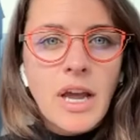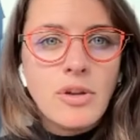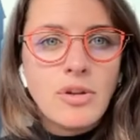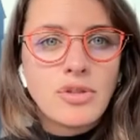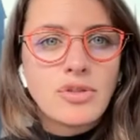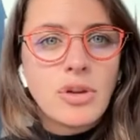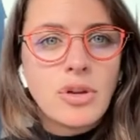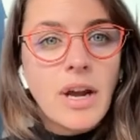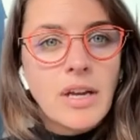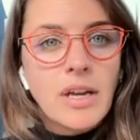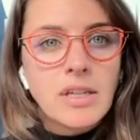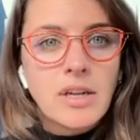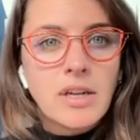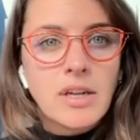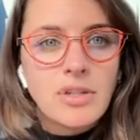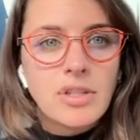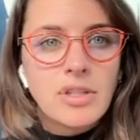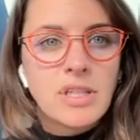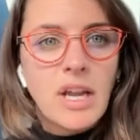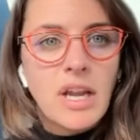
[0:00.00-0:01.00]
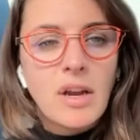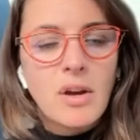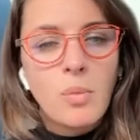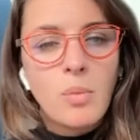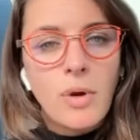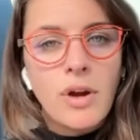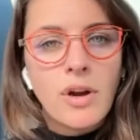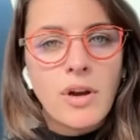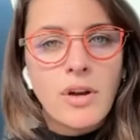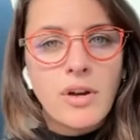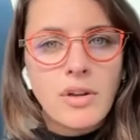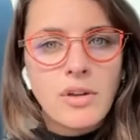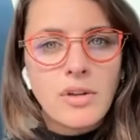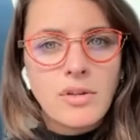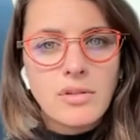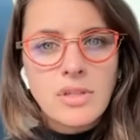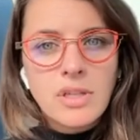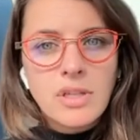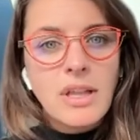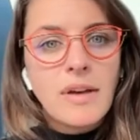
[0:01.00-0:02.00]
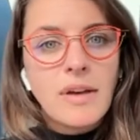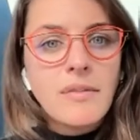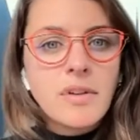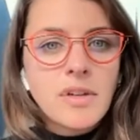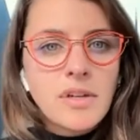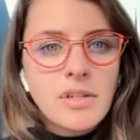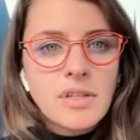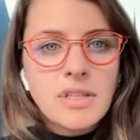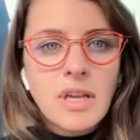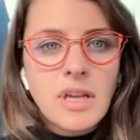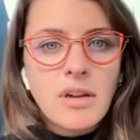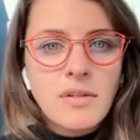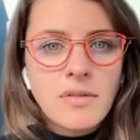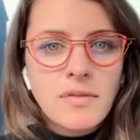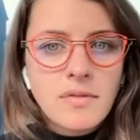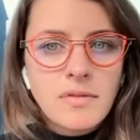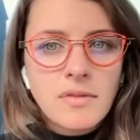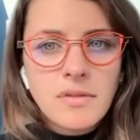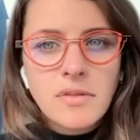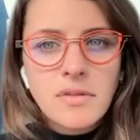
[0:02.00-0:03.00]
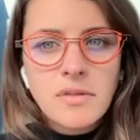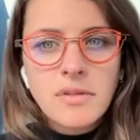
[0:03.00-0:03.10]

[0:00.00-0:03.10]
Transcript: and you're trying to understand where to level yourself?